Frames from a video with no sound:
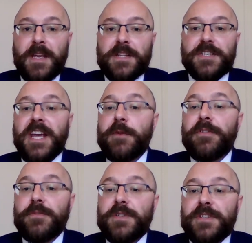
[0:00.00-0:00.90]
Today
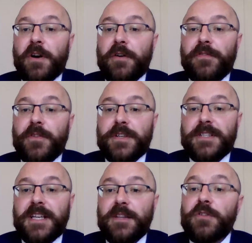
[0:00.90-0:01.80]
we start off
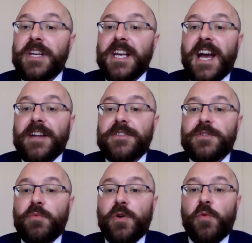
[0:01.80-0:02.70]
firstly looking
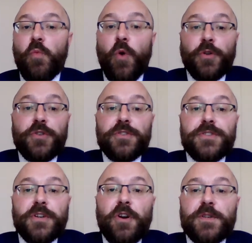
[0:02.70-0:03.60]
at, well, what
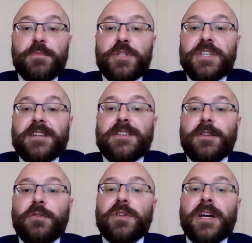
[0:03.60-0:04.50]
does a cost budget actually
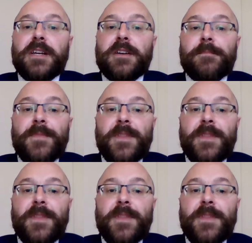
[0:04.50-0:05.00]
look like?